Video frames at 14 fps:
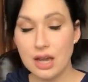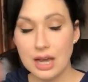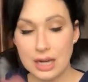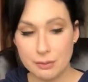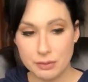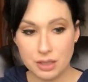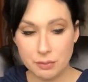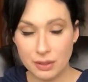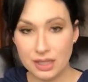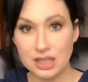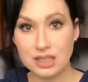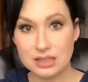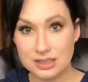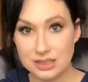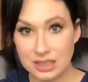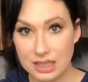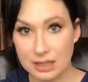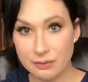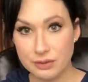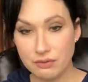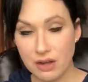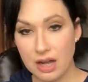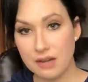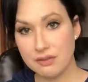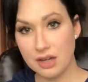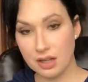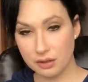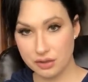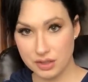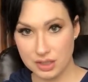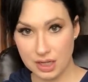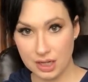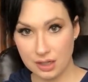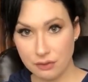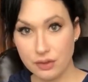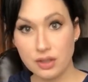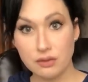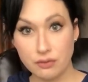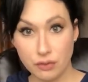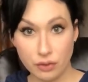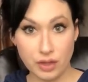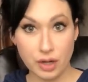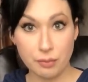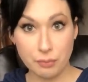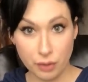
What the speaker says: and I'm going to pay his slaves $5 a day for their